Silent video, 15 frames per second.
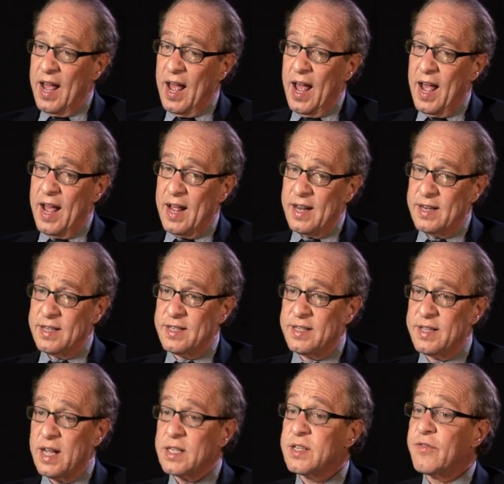And
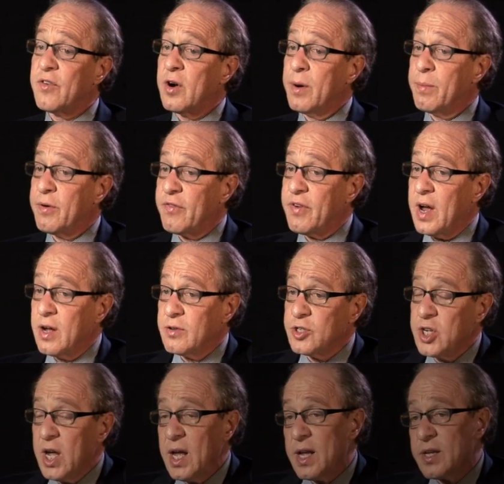that's a very profound
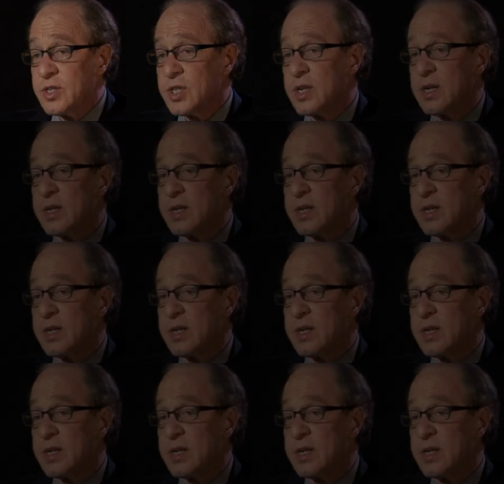change.